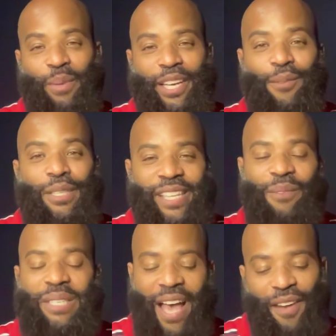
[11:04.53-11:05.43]
but he
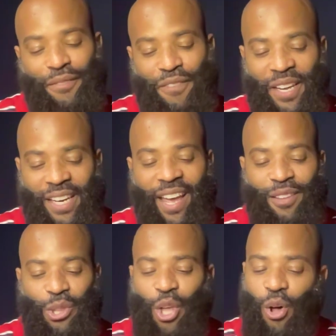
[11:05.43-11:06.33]
was kind of funny
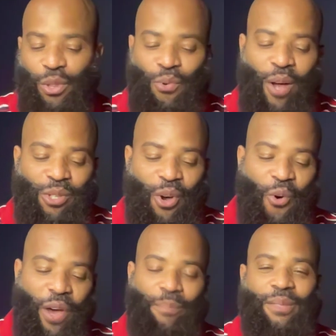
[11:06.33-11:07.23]
like throughout the
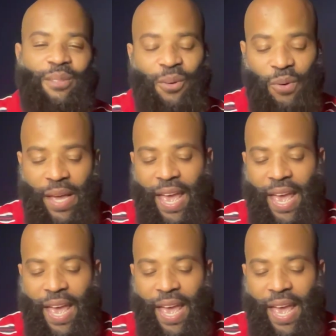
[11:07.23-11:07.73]
whole episode.